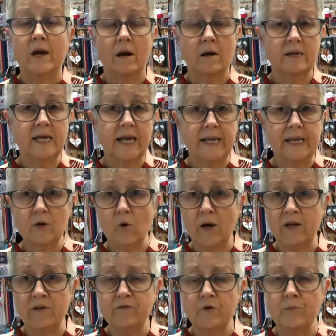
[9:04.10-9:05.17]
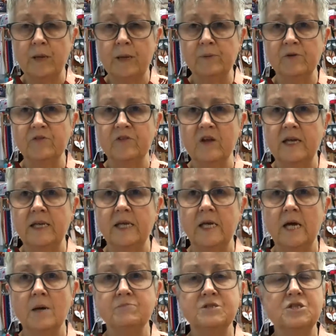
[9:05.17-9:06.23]
are getting quite a few people signing
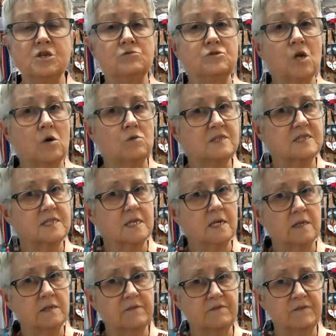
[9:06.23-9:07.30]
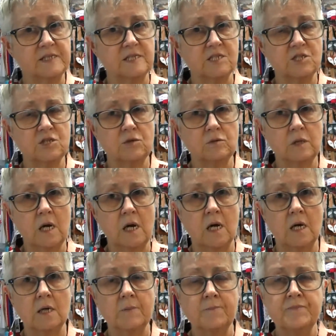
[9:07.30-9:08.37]
up, so don't sit on the fence too
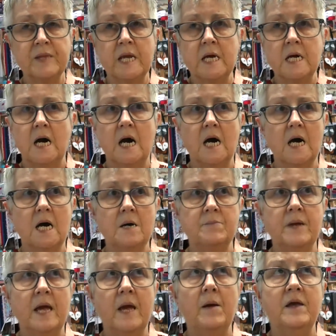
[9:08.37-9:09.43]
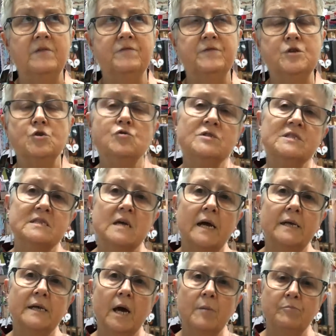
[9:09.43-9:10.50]
long. If you
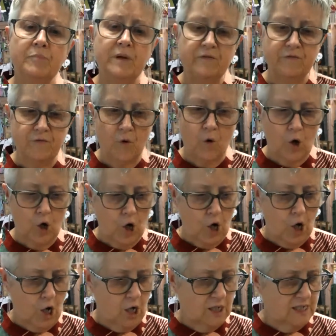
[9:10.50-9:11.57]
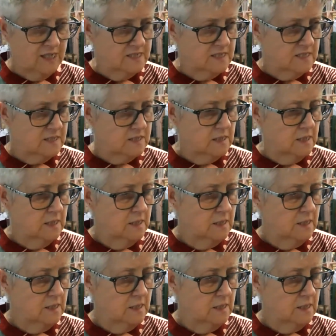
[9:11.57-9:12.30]
sign up before August